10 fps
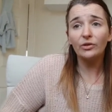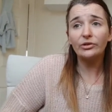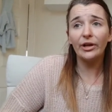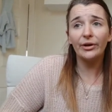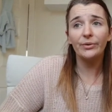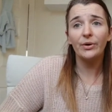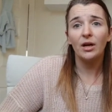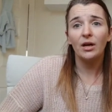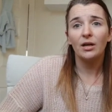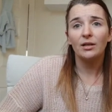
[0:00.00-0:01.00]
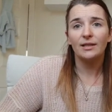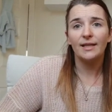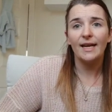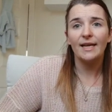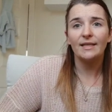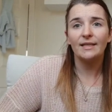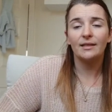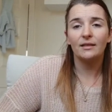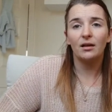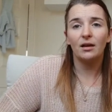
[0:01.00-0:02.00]
So
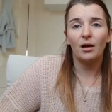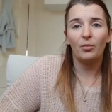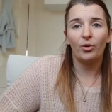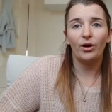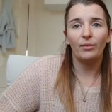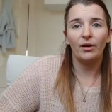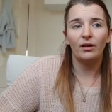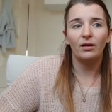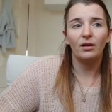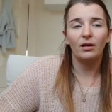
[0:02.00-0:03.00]
today's appointment